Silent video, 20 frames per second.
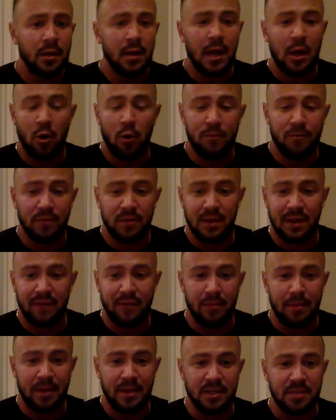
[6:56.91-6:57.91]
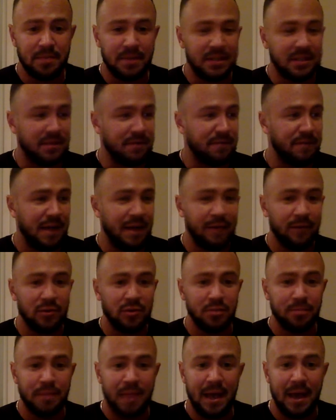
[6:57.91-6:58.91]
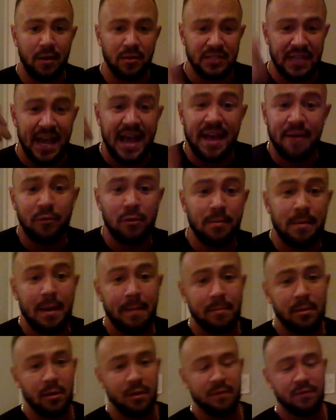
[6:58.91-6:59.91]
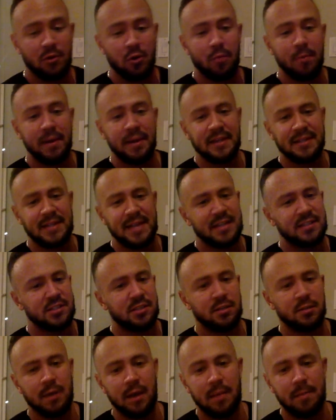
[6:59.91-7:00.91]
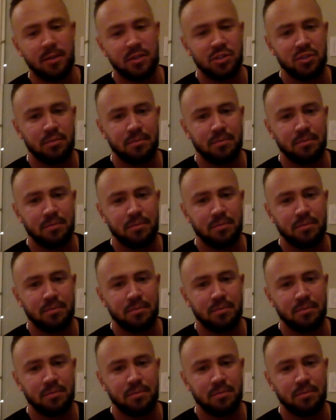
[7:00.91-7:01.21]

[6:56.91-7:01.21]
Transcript: Hopefully everybody's benching 500 pounds. And remember, if nobody's asking you how much you